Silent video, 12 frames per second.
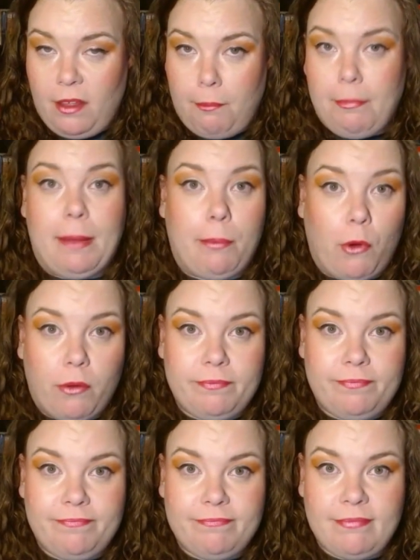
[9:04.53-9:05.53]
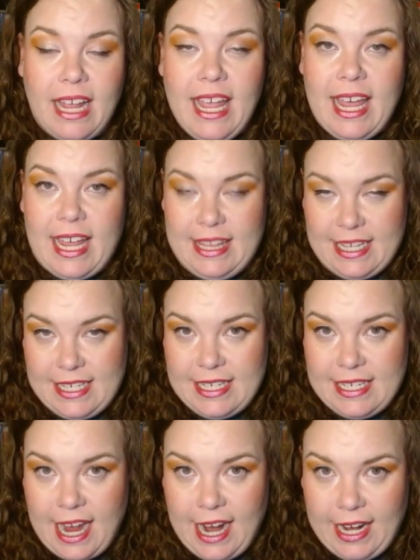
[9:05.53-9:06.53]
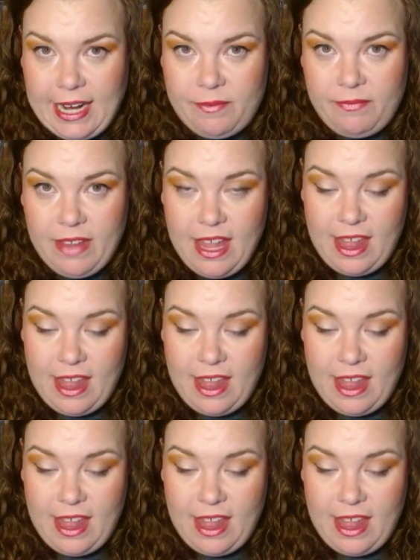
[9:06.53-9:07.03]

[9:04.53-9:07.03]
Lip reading: people in this society.